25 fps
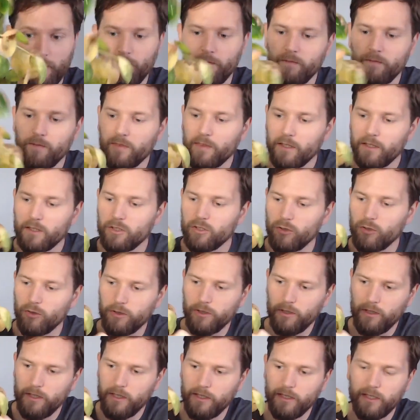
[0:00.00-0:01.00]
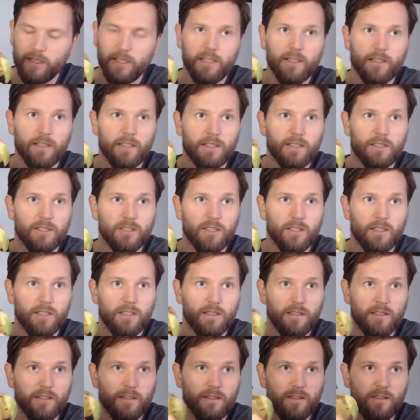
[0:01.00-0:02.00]
the soil in here is
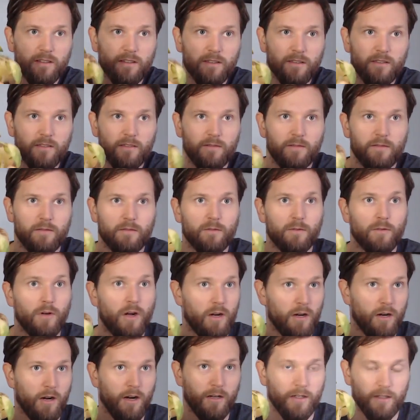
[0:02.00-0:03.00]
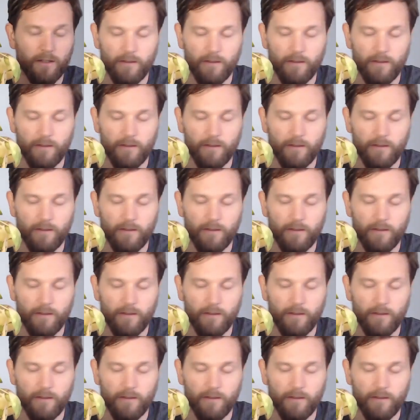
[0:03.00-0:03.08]
rock hard.